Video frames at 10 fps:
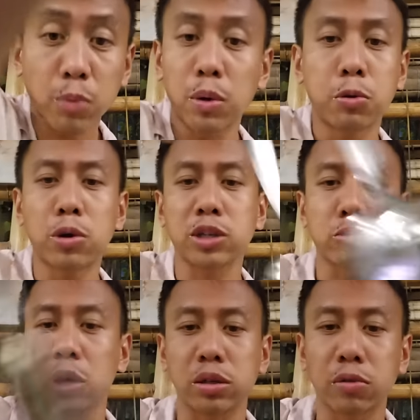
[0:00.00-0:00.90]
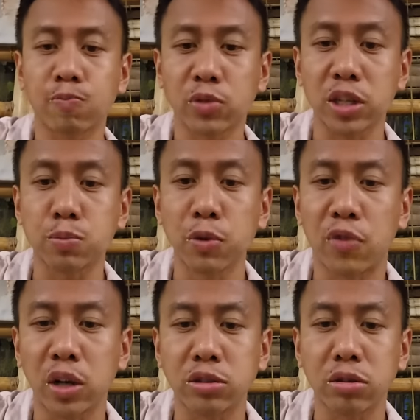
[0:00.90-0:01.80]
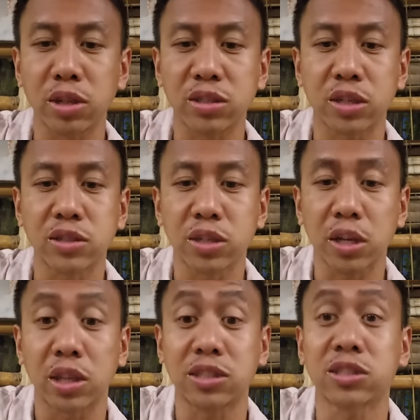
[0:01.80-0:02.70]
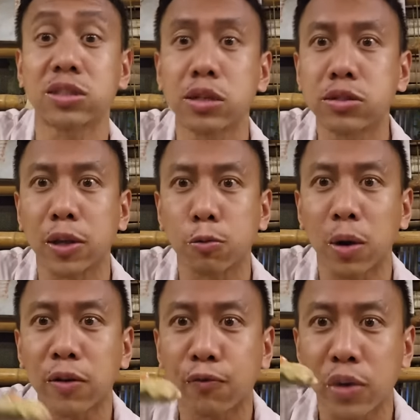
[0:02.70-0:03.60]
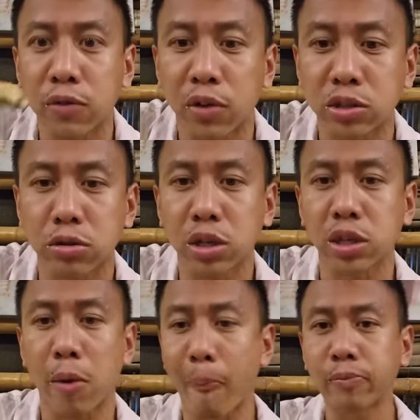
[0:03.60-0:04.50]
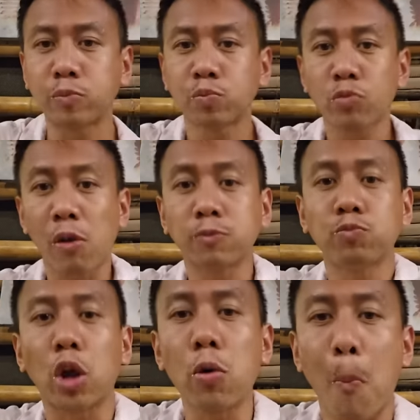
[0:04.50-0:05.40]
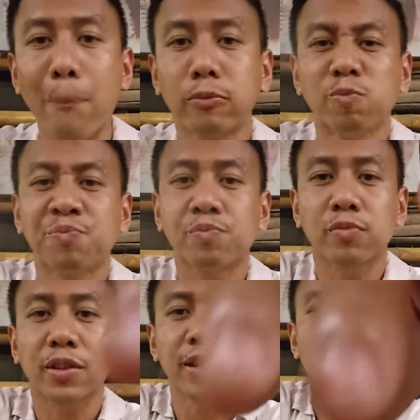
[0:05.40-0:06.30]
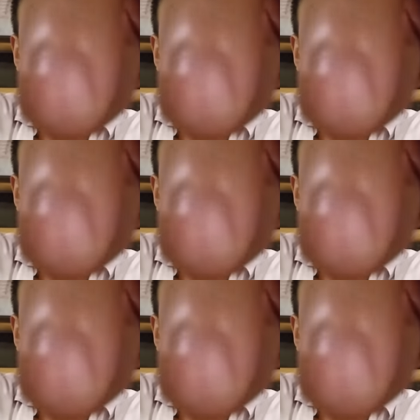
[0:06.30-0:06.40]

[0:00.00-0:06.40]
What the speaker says: Mabuhay squad. Let's move on to the sisig that's sizzling right in front of us. Look at that. Oh, can't